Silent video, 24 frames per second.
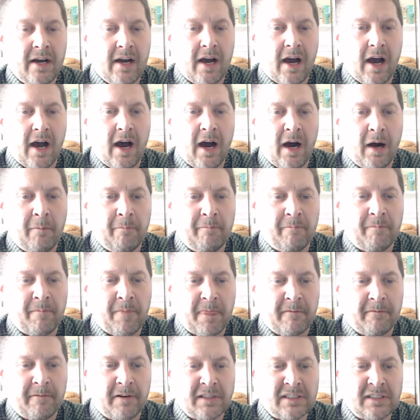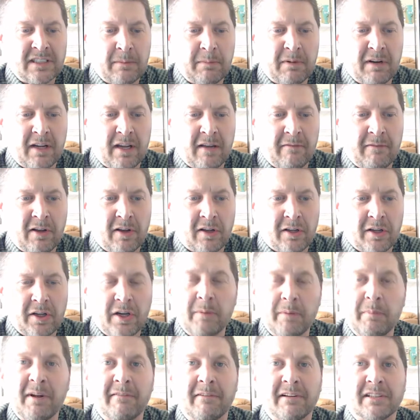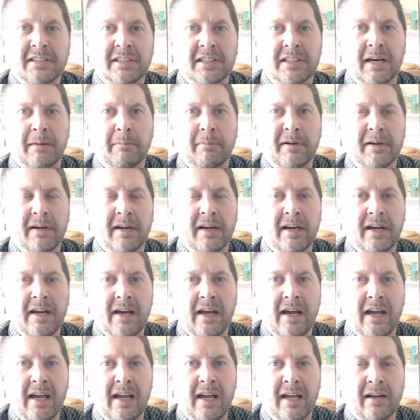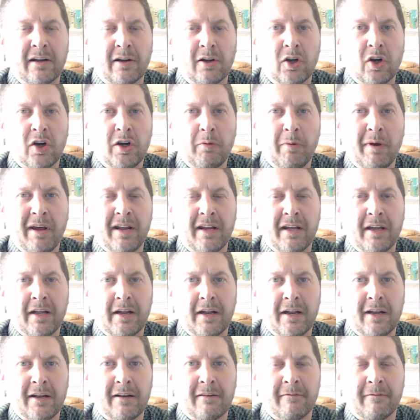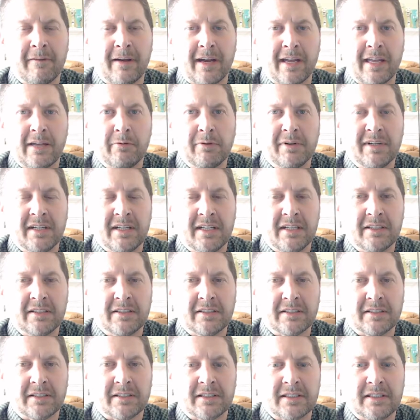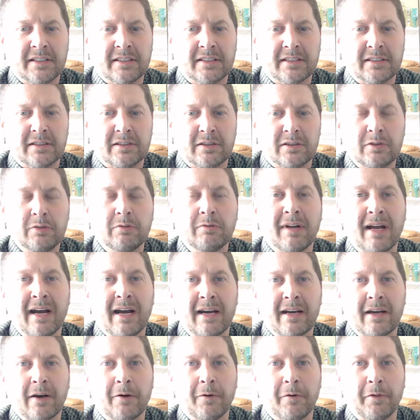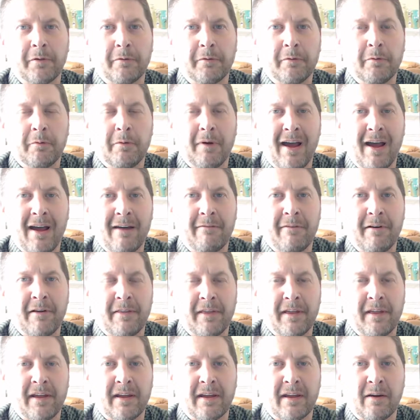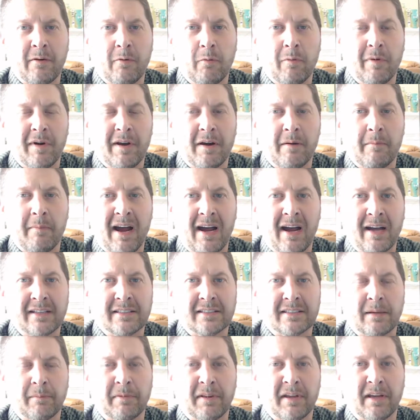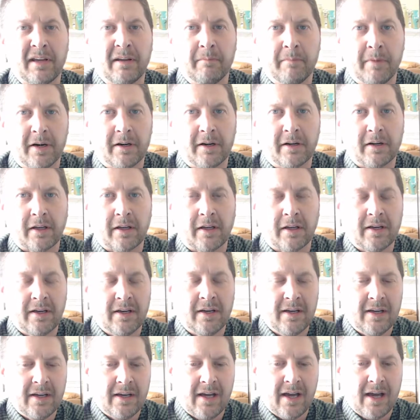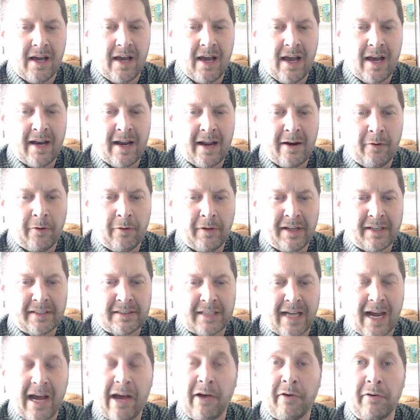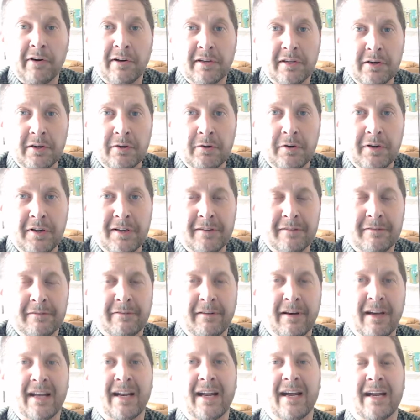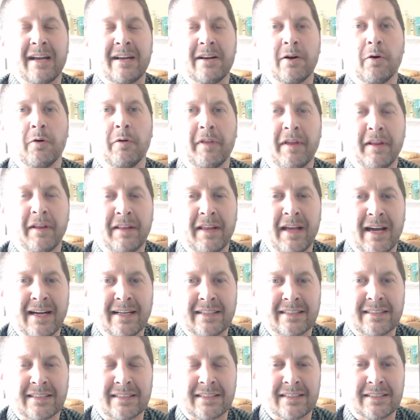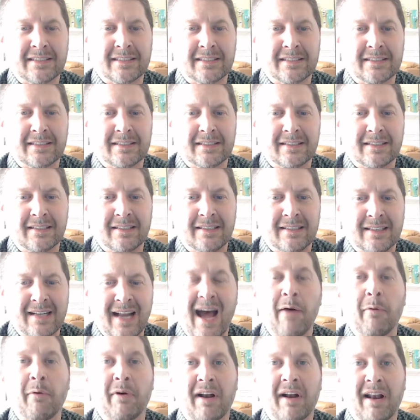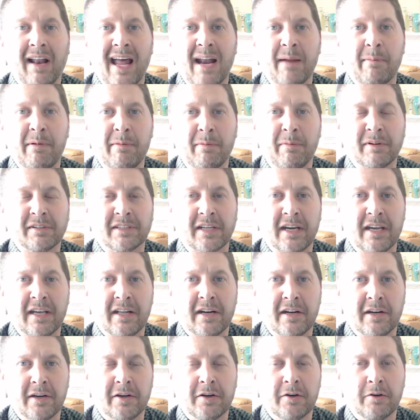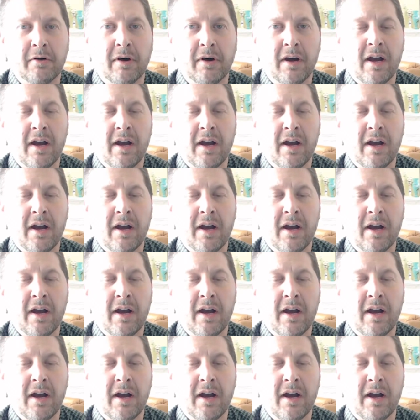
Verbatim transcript: Um, first, I'm going to give you a little bit of a tip. And a good way to get hidden value in deals is do not go through everything when you're buying something in bulk. And I know that's counterintuitive, and I know that that's not what a lot of people tell you to do.